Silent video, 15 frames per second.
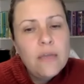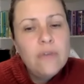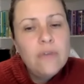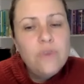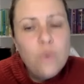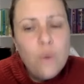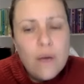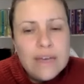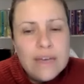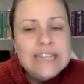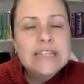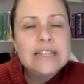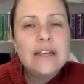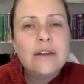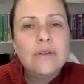if you walk
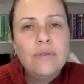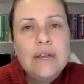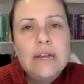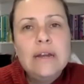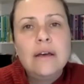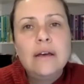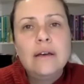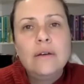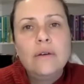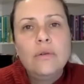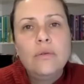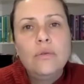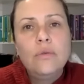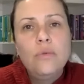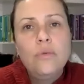into that arena
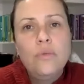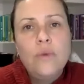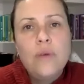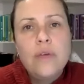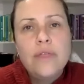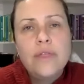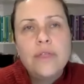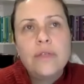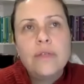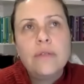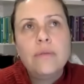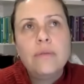with